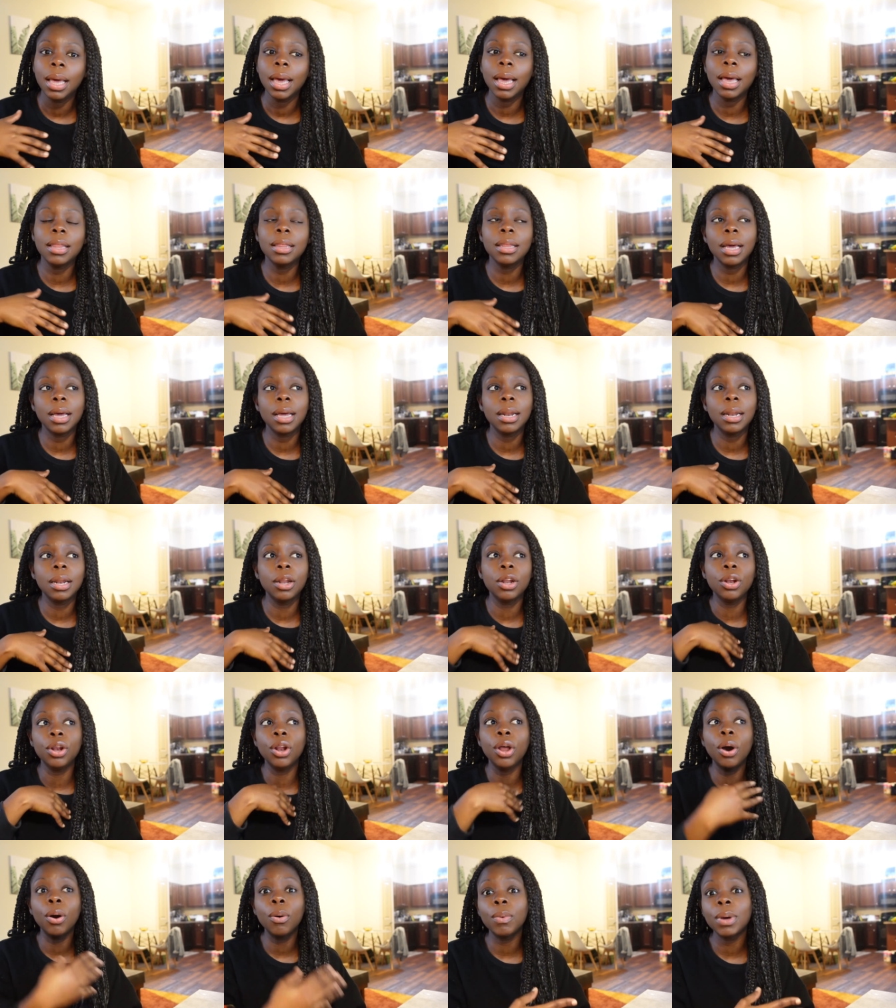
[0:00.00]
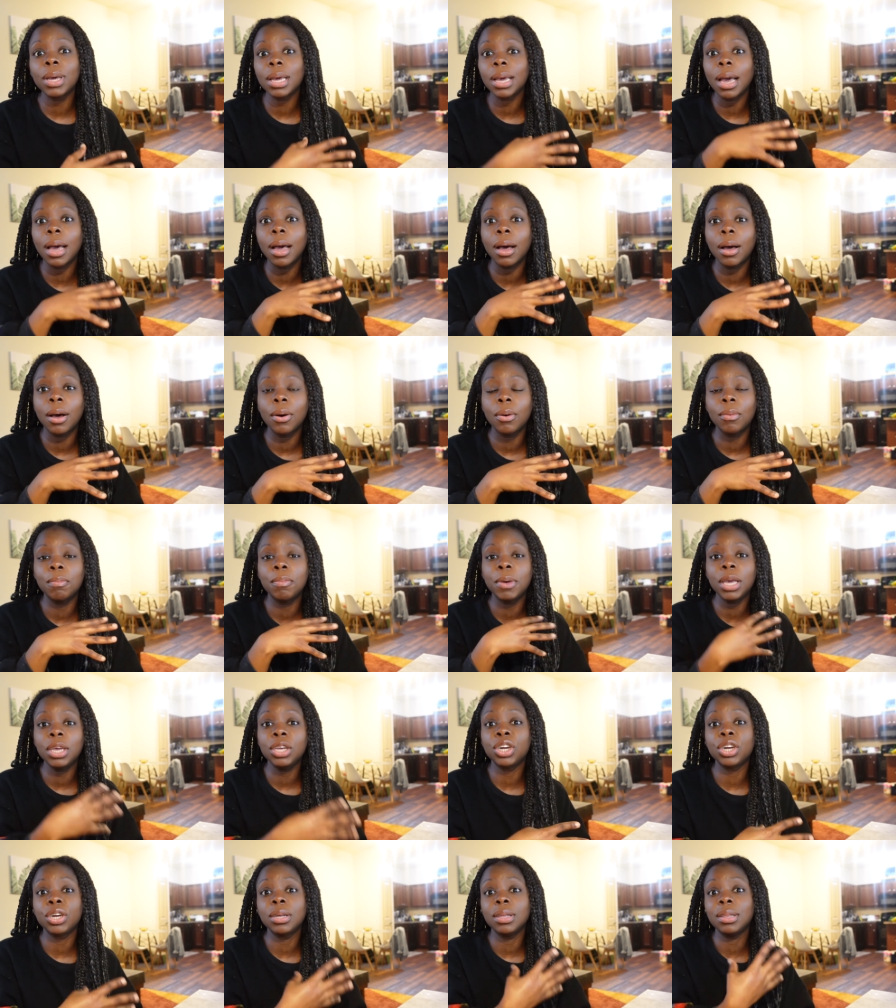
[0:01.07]
And then knowing how
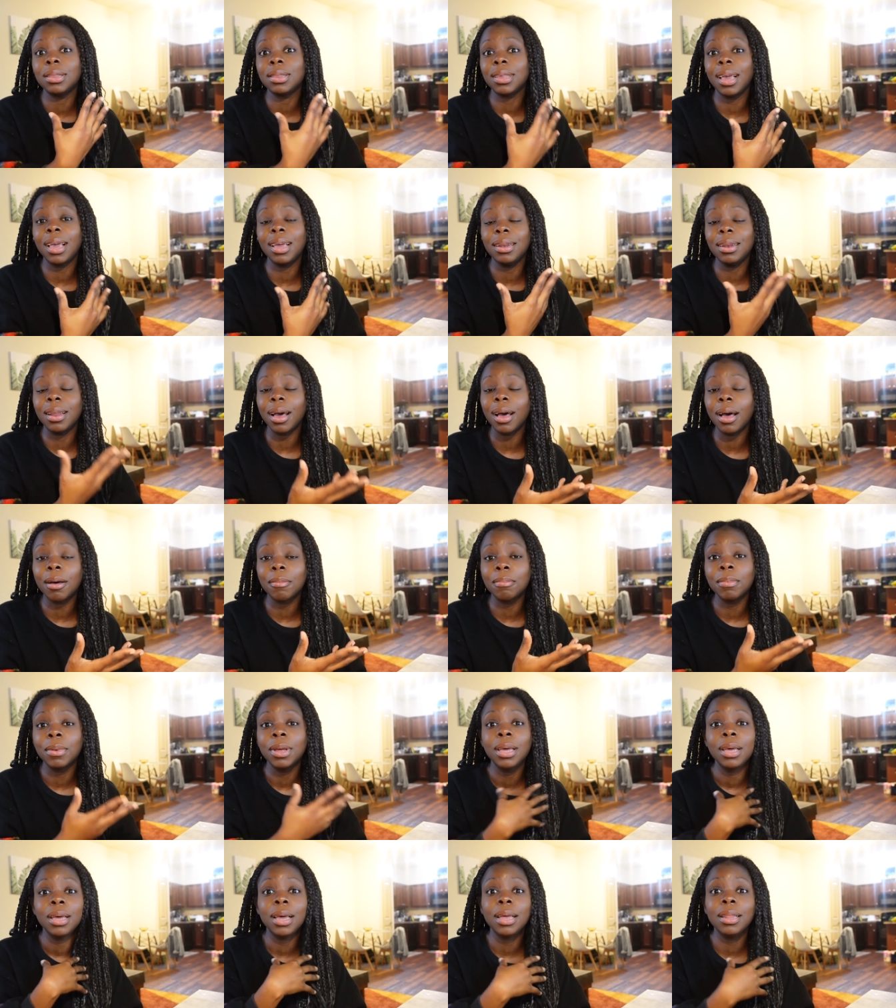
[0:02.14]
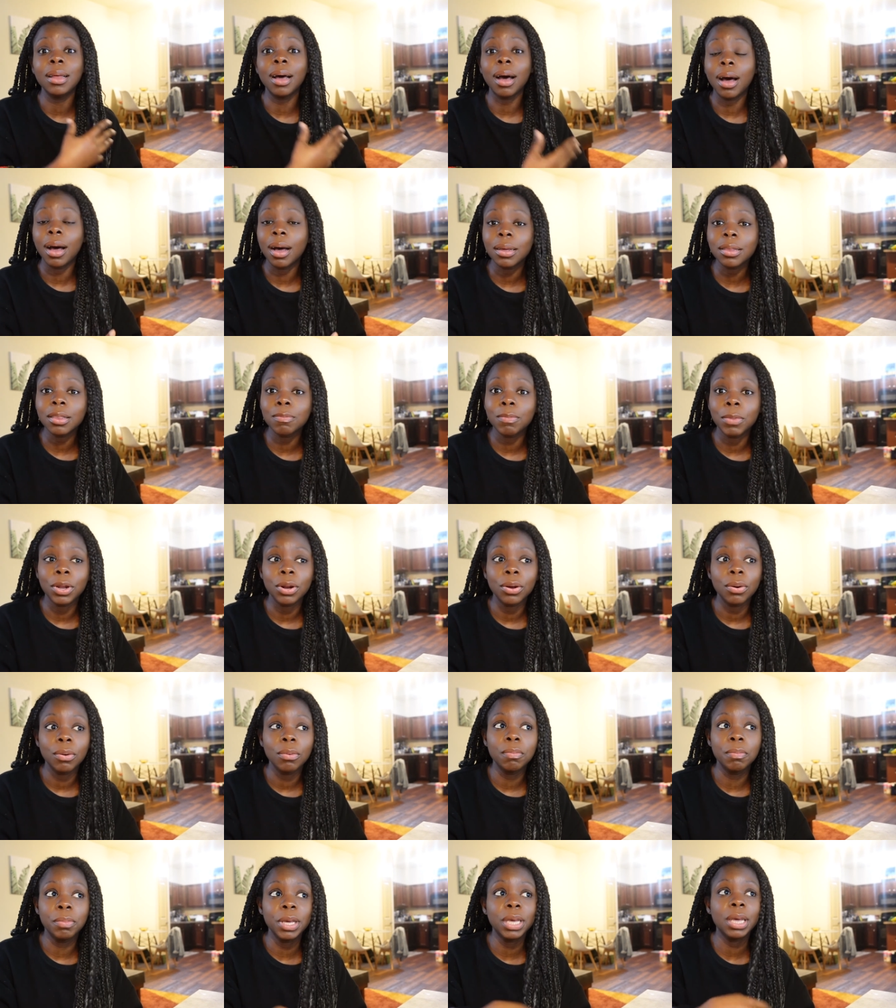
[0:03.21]
patients end up in the
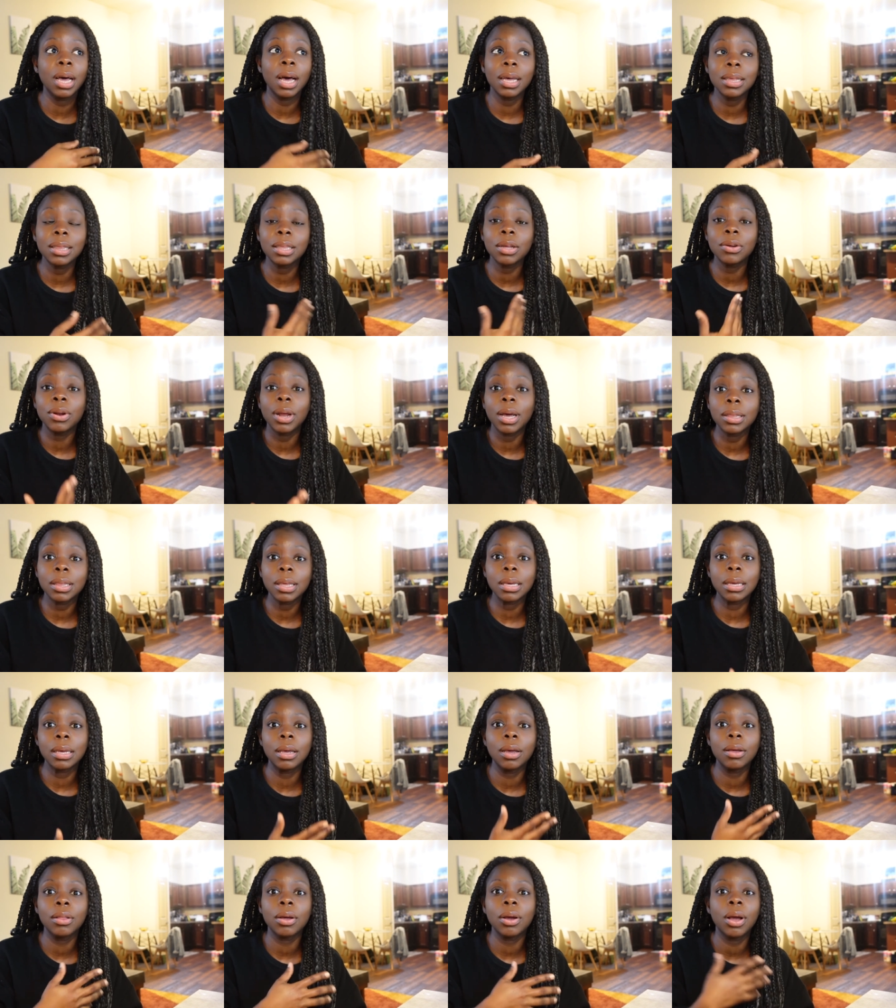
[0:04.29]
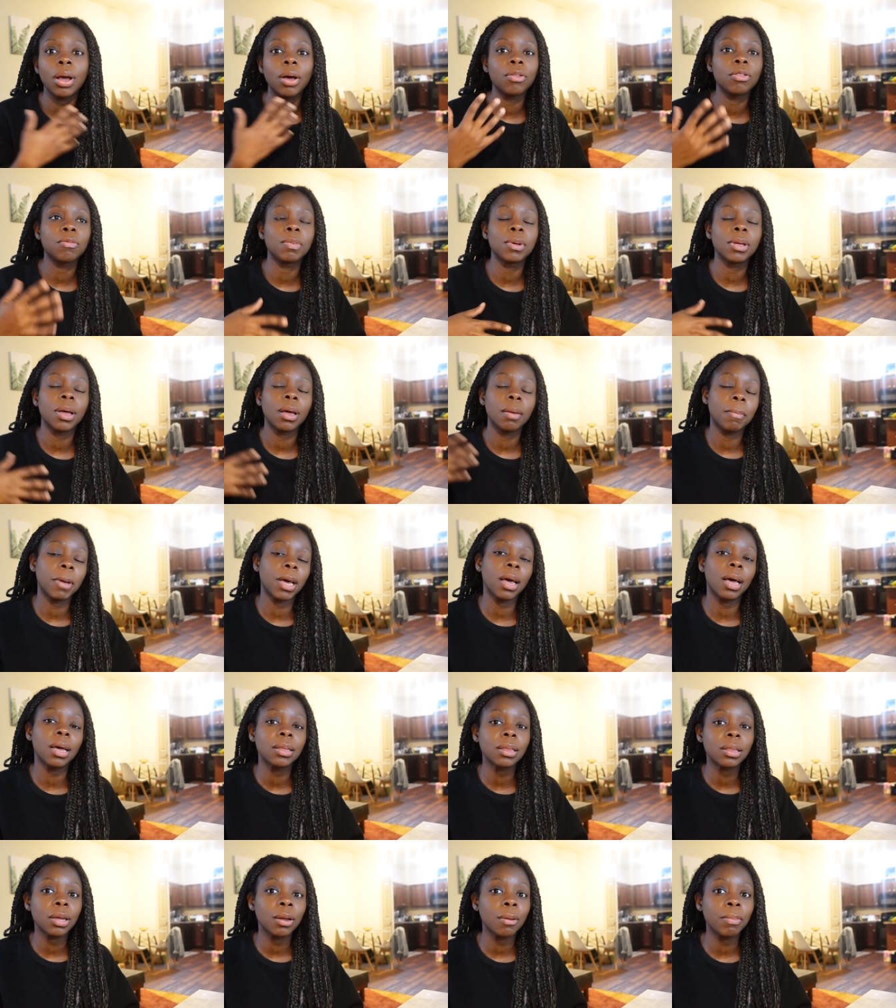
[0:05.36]
hospital because they're not taking care of their health,
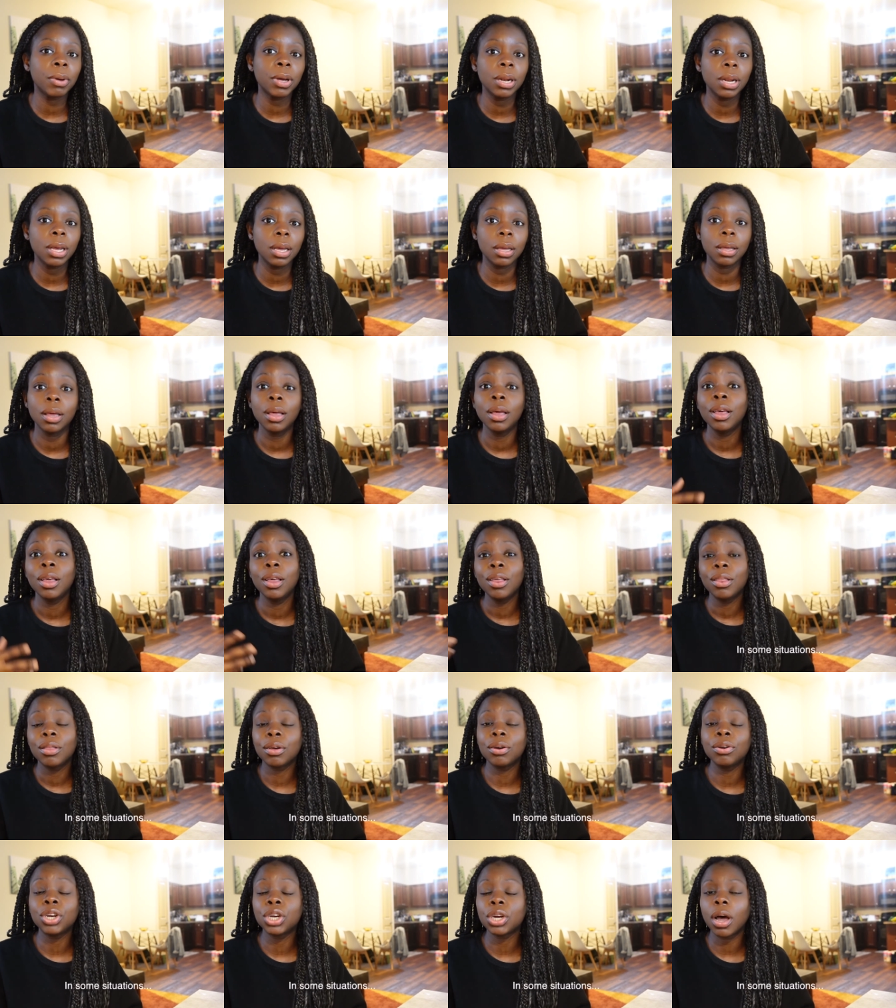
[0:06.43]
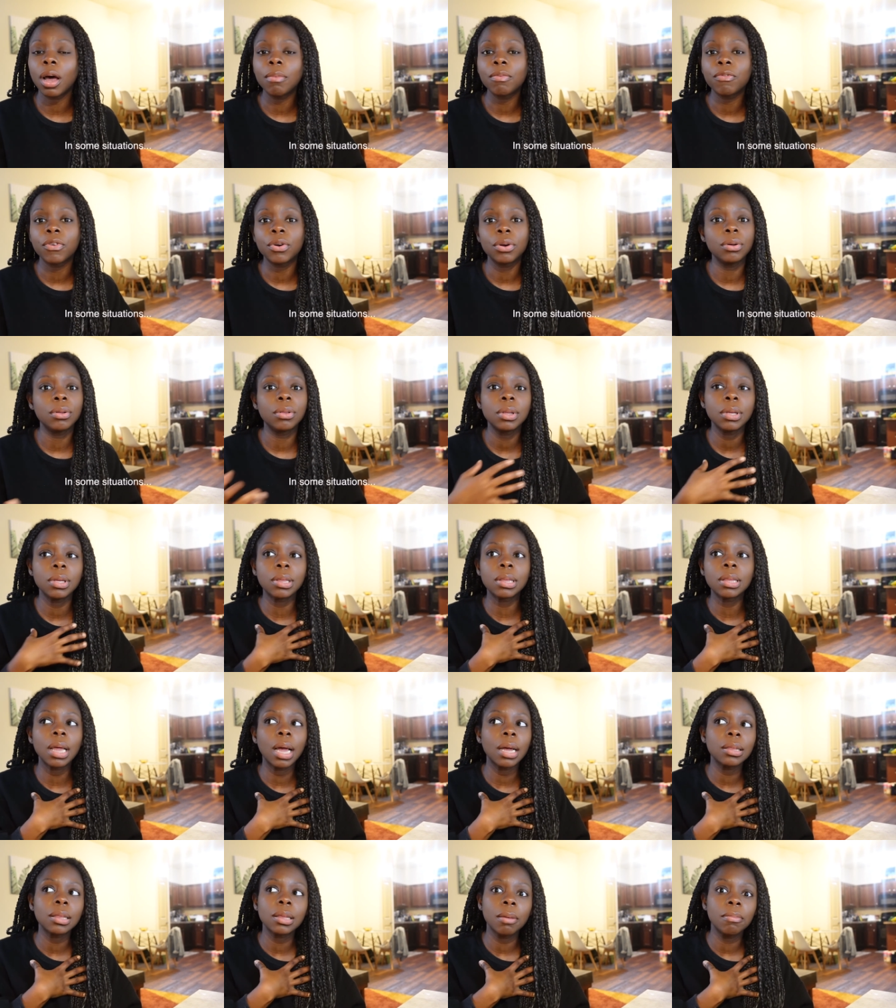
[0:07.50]
because they're putting their job first, is
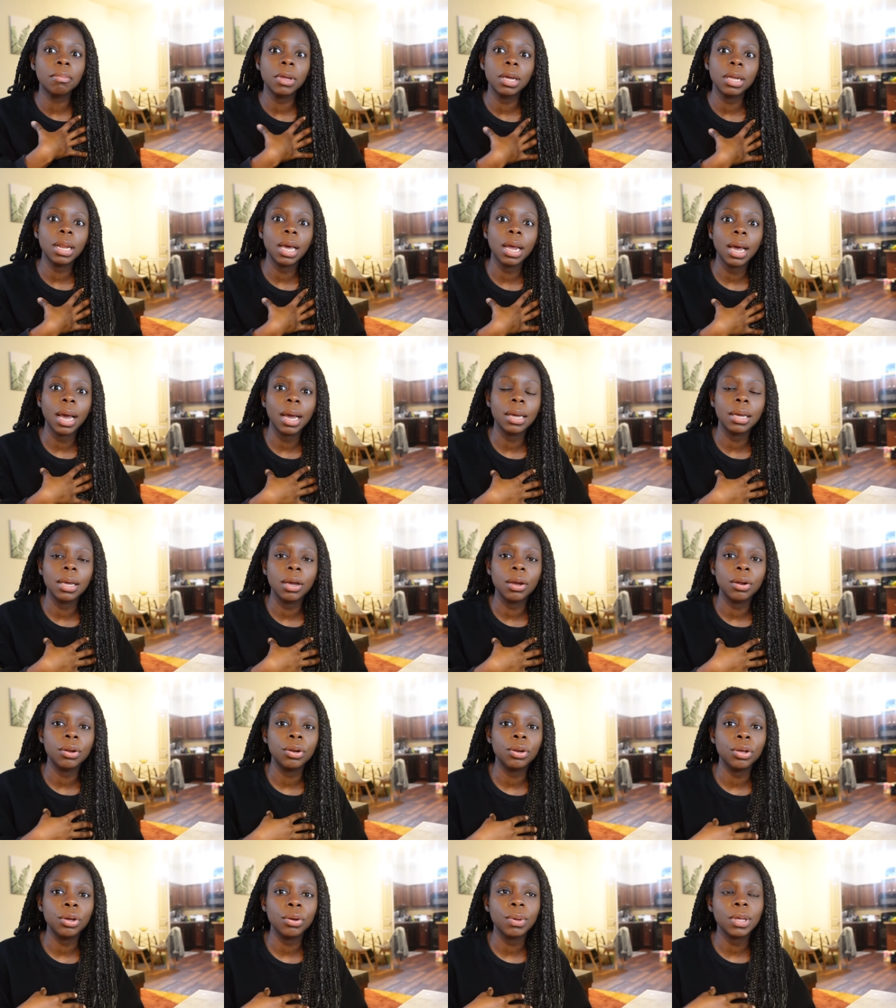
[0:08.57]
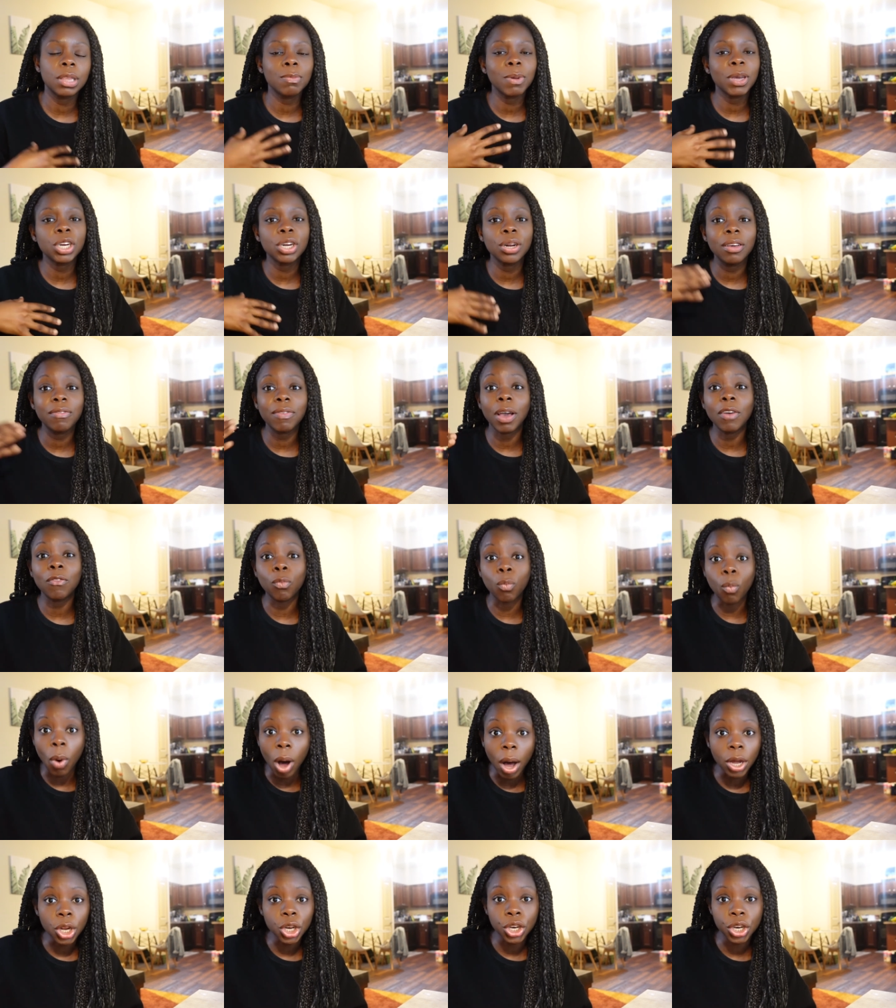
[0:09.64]
not something that I care to do, especially if I have
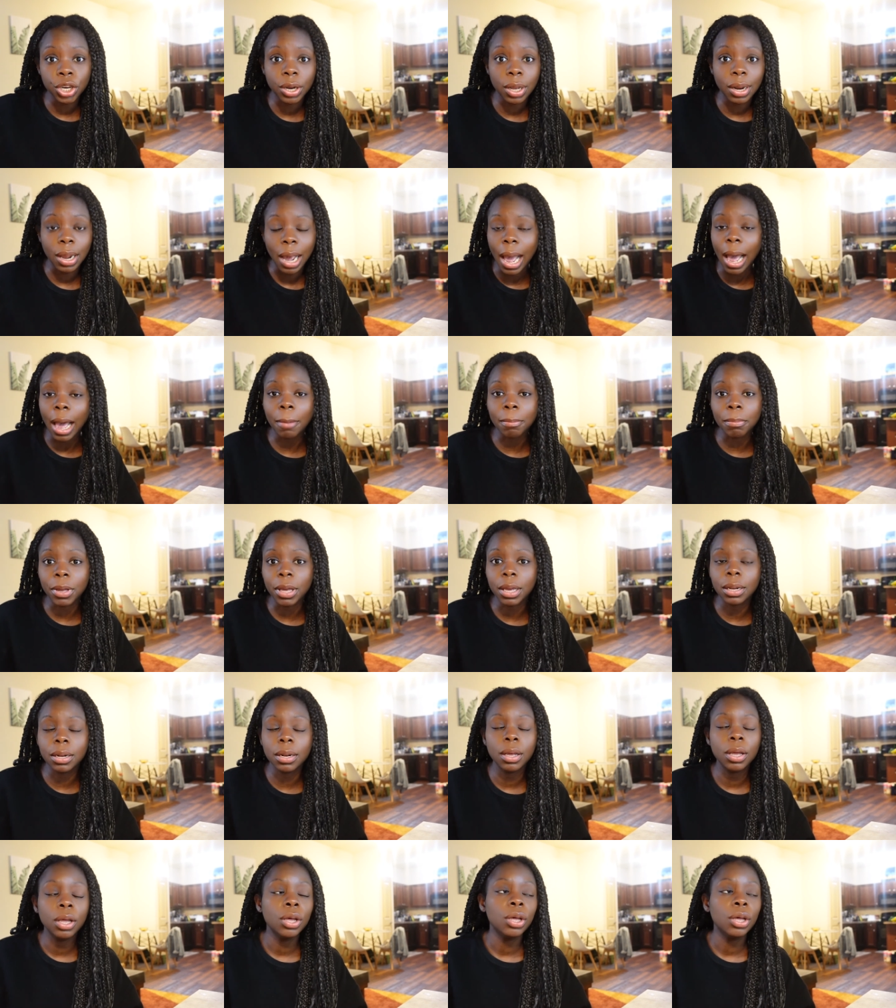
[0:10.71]
watched it happen.